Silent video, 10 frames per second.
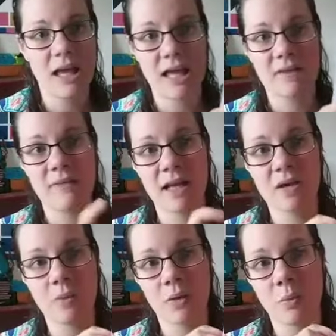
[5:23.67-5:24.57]
if
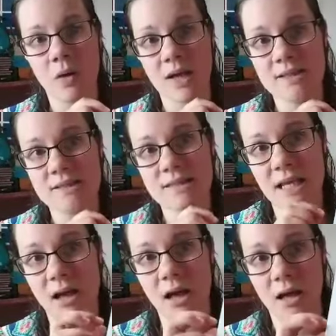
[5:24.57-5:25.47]
anyone wants
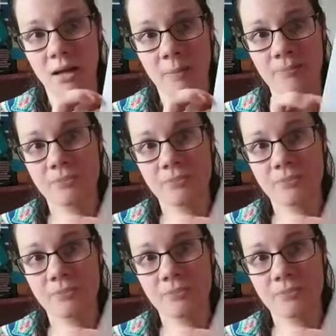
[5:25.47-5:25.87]
um,